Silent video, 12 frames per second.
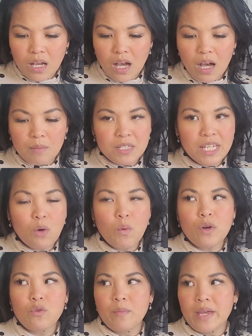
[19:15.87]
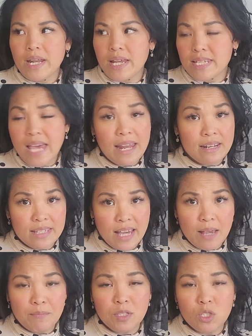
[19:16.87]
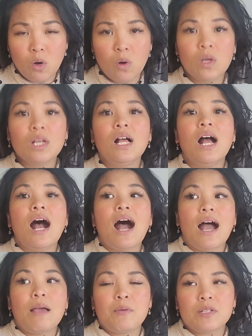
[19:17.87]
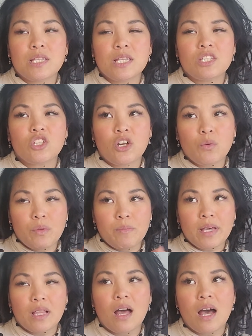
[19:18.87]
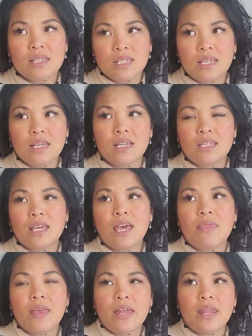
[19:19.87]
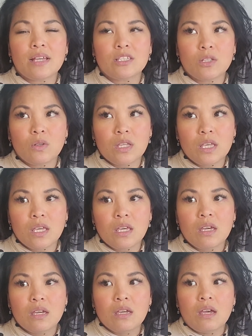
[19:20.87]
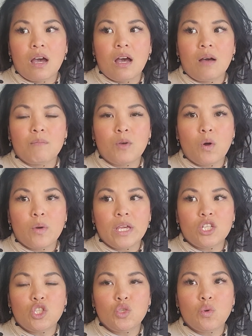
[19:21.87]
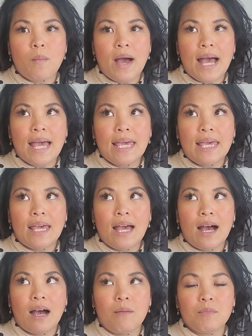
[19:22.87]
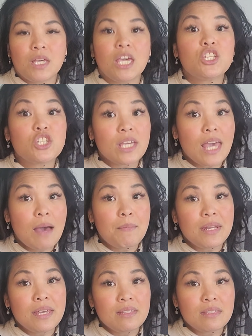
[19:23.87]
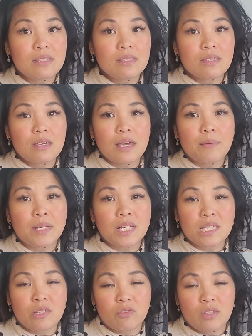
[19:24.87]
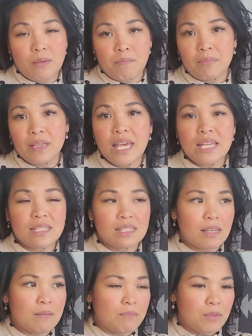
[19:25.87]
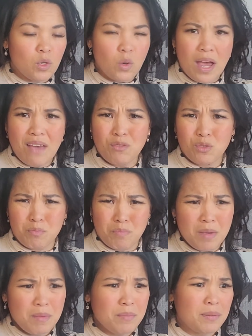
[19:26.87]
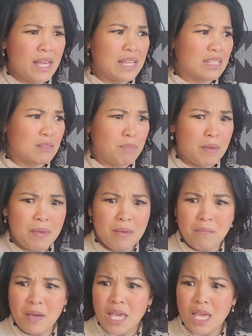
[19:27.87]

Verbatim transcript: Um, take one room at, at a time. So I personally started with my closet and then I slowly um, go into my um, kitchen cabinets because there's like plates and you know I have those baby plates, baby